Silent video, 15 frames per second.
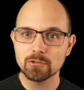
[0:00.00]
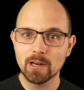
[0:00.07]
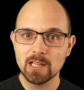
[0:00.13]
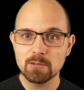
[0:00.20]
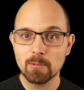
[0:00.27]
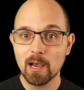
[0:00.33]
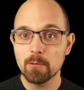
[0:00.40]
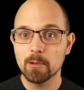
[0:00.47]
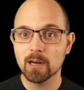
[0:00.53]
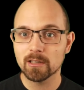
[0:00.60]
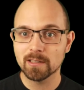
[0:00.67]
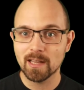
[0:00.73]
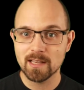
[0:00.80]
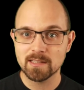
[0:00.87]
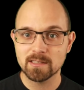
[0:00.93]
So that's why we are
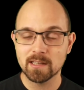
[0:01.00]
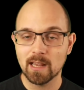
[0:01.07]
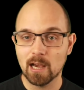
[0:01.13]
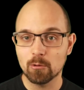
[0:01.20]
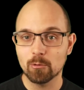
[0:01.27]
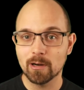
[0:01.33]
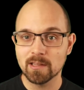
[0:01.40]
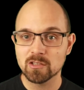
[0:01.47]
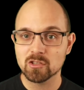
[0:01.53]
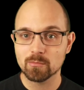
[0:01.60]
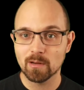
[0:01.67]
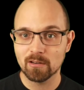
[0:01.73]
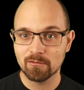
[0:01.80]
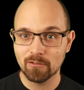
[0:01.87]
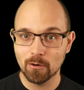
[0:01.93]
testing our
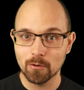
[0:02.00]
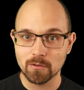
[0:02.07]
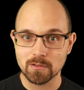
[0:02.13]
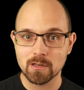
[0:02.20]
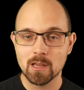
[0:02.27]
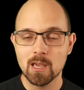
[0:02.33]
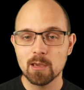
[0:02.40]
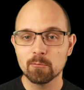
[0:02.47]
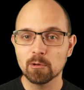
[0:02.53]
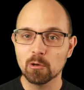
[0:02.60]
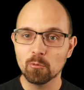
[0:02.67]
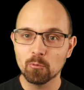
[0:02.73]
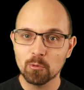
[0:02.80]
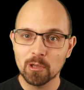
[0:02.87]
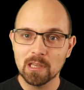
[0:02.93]
instrument first. We
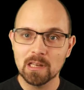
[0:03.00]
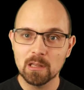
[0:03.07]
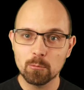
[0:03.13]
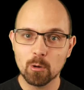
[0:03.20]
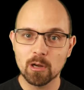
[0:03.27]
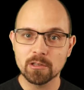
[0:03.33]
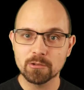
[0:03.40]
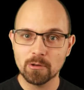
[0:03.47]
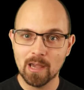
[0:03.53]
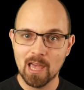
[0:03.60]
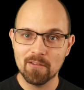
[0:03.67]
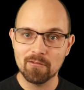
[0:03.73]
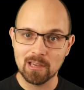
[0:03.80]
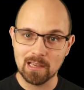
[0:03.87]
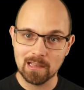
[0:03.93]
really want to
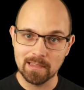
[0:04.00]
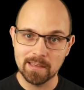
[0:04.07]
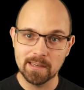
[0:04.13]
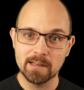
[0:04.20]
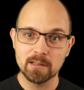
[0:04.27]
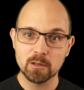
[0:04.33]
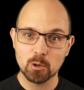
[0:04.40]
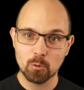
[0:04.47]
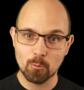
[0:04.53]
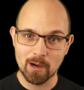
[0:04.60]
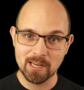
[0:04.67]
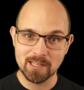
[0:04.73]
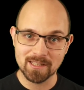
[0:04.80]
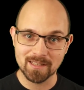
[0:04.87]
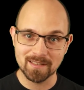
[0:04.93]
have a clear
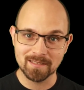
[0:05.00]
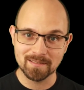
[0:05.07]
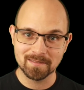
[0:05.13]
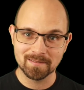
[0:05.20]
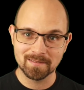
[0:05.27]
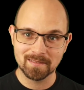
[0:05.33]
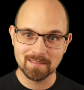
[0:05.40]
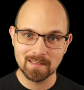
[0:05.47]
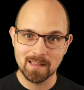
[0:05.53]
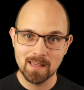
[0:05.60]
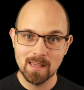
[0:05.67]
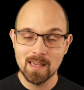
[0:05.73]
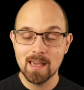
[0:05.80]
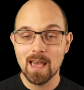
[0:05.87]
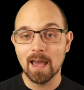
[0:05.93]
question.
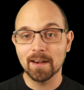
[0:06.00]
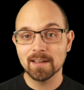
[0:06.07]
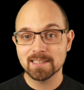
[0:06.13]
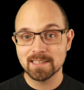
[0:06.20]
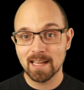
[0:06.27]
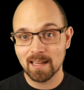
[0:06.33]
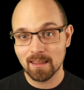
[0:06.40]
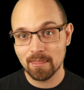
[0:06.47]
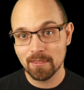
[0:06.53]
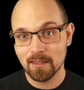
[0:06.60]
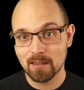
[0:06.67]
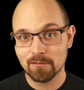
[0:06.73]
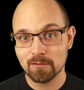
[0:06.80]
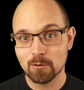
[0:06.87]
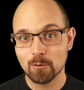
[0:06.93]
And the second
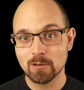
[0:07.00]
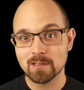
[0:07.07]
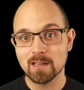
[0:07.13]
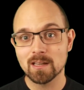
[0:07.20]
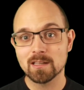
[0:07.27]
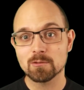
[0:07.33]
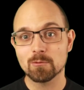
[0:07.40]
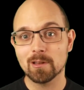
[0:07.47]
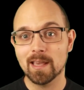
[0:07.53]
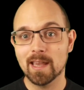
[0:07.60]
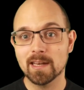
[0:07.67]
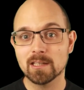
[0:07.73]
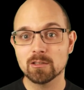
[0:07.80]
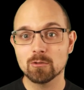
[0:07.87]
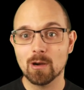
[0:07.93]
thing, of course, is
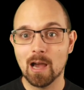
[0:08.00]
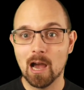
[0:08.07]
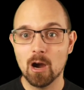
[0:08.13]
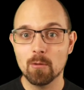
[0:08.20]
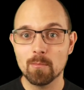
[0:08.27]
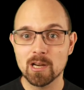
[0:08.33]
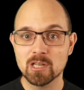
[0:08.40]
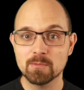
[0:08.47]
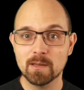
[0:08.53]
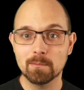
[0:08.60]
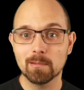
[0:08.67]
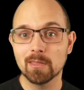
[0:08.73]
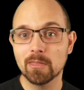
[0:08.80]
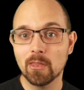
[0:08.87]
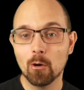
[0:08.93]
related to how much
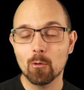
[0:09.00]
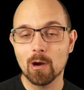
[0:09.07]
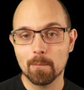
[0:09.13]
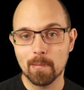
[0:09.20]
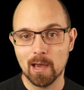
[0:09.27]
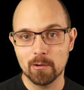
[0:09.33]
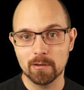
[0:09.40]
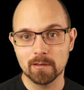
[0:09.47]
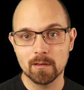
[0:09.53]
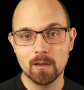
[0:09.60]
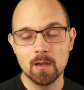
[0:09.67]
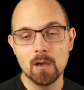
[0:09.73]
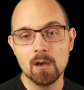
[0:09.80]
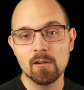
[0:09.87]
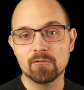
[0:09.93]
people know about it.
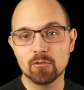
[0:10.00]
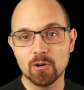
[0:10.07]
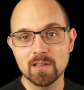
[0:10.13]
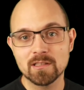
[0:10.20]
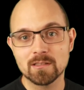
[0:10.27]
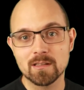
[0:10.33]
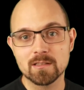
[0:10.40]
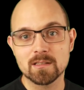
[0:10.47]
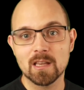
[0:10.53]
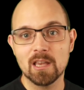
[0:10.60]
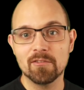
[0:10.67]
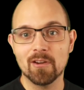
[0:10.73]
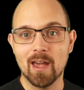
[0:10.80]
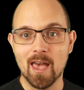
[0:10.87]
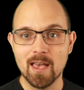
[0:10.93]
For instance,
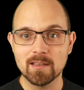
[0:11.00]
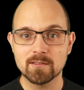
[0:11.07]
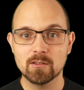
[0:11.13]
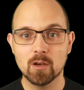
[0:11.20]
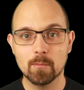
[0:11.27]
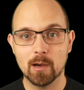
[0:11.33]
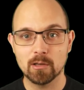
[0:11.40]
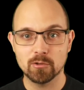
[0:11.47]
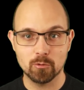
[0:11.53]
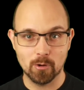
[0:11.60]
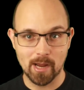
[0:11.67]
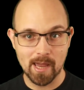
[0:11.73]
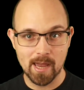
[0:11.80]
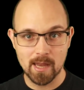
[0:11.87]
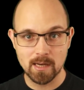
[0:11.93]
if I ask you about your
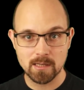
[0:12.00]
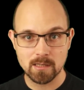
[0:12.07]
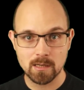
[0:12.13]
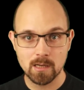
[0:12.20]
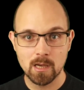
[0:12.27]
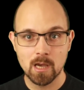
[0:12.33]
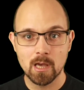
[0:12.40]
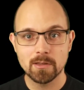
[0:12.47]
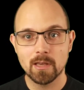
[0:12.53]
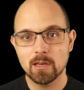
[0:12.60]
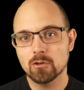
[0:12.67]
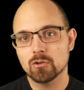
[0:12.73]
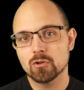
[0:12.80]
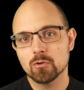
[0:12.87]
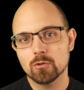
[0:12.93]
age, then
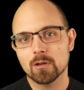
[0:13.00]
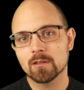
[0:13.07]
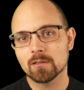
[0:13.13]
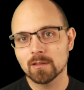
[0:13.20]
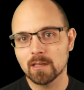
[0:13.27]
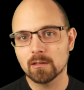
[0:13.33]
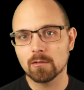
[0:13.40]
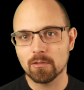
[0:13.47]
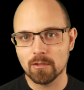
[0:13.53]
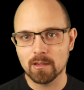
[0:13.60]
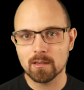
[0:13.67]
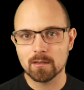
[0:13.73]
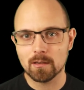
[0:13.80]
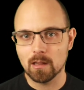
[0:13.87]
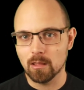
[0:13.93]
you do not need to
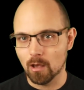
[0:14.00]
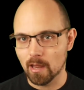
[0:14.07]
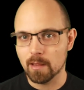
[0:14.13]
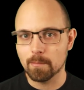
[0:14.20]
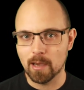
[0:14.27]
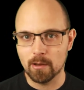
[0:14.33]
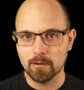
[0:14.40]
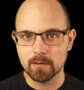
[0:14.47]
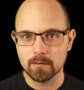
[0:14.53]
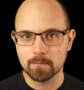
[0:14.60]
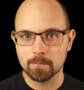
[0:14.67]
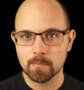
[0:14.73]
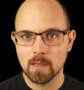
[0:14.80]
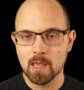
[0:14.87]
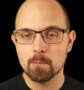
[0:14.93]
think a lot about it.
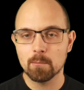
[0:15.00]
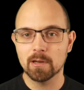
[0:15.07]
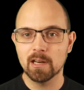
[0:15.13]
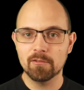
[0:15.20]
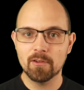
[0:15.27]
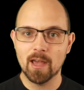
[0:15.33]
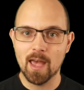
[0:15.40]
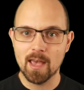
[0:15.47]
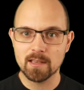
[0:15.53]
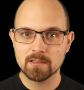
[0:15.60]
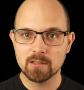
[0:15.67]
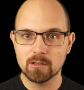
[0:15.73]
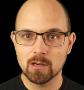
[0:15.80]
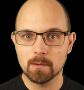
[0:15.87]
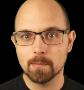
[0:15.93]
But if I
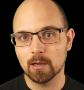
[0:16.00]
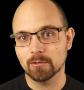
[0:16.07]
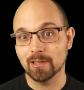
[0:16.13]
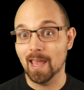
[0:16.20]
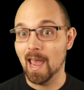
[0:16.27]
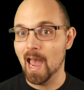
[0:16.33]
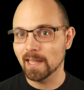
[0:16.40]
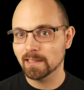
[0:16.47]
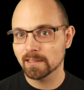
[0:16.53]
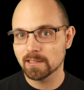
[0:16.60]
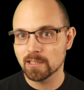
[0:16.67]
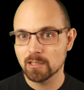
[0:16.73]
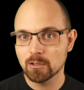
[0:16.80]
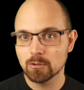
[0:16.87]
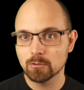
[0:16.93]
asked you about the
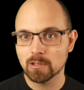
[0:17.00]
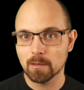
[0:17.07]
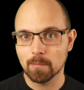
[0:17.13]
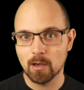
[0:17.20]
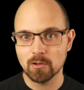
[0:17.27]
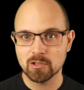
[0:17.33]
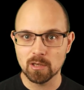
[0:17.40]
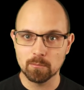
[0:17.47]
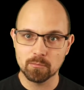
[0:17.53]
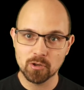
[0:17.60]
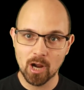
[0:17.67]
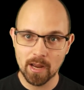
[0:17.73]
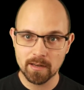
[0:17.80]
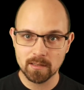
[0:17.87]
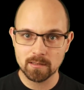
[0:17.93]
attitude about some
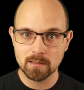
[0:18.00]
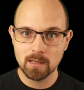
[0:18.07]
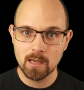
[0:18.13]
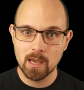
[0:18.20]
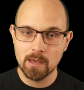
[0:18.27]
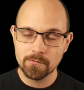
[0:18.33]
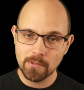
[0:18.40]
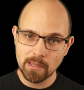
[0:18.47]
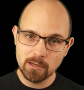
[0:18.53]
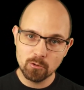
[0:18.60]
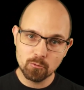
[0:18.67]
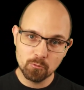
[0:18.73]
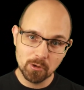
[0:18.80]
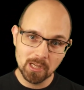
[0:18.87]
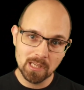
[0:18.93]
product, then you
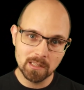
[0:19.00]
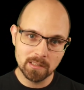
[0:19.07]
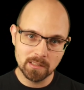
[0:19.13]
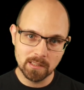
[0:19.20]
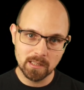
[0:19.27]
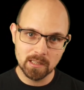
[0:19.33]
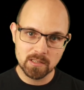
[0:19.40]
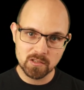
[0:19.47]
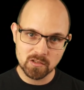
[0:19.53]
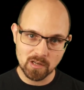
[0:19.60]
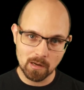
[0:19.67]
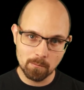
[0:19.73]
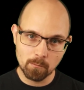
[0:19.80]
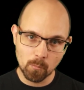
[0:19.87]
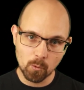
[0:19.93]
really need
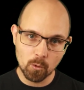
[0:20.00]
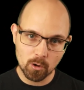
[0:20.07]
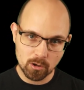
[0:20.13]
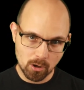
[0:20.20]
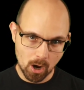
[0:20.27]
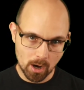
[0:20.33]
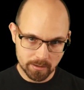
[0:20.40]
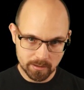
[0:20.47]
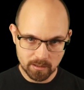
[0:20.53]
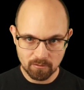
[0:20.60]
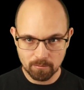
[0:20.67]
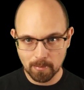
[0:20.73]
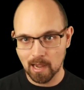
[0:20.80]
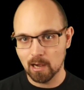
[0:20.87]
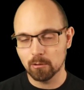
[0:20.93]
some more
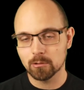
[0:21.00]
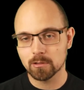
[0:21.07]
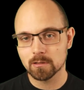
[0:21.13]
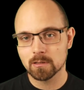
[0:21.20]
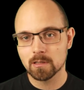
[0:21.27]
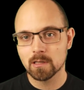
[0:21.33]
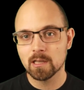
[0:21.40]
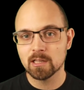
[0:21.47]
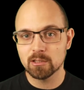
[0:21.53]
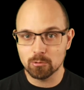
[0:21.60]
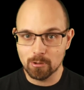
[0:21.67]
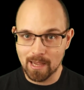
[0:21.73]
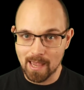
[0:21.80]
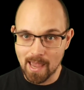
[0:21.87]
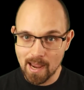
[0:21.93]
cognitive power
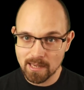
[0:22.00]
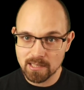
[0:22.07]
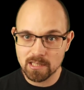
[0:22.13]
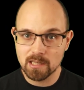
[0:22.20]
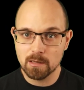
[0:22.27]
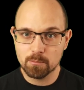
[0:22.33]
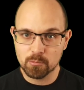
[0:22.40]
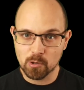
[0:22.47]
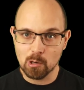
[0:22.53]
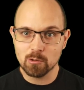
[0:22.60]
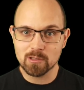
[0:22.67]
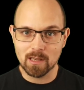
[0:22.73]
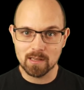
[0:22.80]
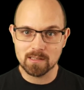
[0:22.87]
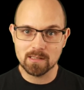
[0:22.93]
to actually
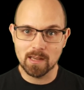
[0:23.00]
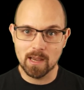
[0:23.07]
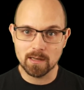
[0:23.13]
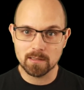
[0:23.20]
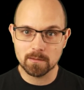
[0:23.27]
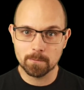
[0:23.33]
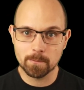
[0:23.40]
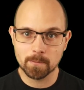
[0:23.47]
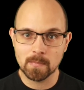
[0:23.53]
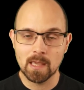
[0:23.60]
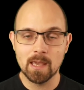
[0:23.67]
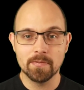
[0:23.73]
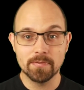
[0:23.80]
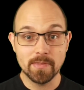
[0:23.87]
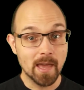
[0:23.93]
process that.
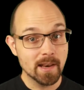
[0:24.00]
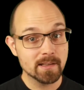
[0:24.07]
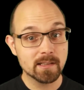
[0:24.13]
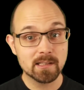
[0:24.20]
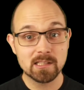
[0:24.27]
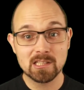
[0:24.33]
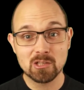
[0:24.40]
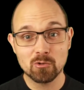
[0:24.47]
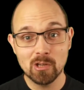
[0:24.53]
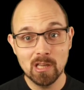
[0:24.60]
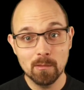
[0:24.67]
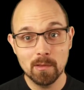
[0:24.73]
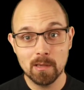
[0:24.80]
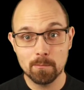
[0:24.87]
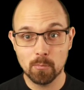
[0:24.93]
That is
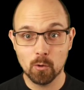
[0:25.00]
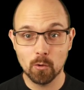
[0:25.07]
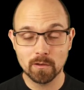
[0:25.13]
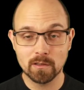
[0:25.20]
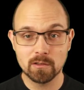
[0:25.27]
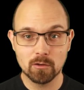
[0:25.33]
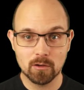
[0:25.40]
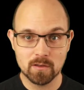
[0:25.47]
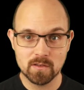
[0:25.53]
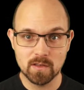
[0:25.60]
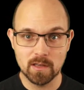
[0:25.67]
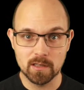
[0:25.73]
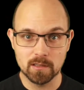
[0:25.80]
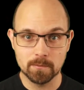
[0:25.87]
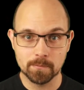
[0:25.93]
extremely important to
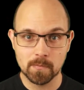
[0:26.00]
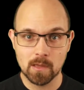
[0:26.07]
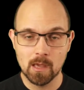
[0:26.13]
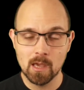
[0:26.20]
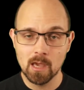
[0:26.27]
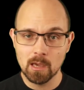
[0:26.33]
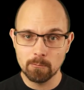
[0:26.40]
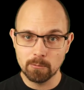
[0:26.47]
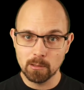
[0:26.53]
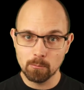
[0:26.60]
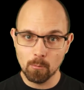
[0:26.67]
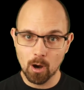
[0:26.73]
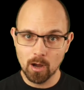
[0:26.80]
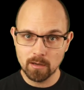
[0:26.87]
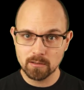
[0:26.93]
consider. We
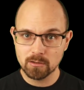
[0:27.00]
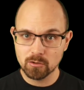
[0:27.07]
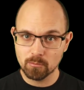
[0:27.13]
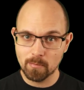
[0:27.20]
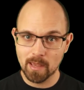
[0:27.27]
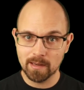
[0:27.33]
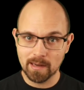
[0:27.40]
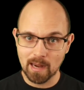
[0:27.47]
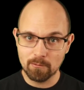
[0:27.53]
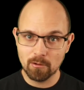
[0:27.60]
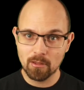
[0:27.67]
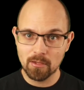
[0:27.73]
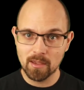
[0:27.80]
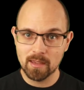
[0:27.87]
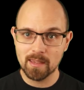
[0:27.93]
want to make
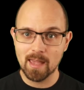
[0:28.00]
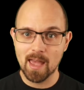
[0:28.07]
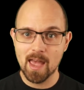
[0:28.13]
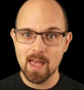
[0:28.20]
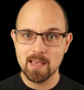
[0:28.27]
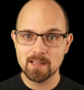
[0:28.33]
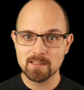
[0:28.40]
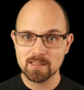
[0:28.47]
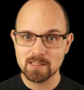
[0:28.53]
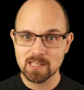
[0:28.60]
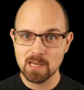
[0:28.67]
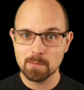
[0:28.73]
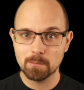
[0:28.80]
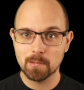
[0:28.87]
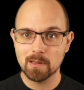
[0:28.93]
everything as
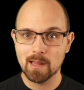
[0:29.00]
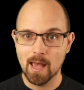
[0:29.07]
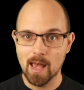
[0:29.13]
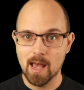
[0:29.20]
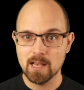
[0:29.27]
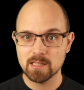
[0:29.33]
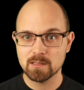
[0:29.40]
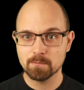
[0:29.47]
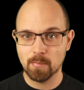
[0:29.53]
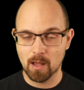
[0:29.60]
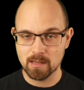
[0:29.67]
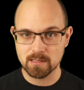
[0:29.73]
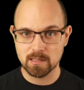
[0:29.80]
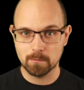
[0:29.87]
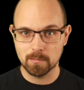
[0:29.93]
simple as
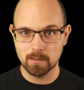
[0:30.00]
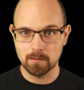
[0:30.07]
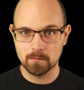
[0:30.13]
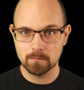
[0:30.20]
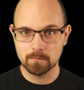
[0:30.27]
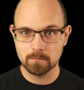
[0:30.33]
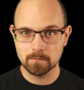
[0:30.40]
possible.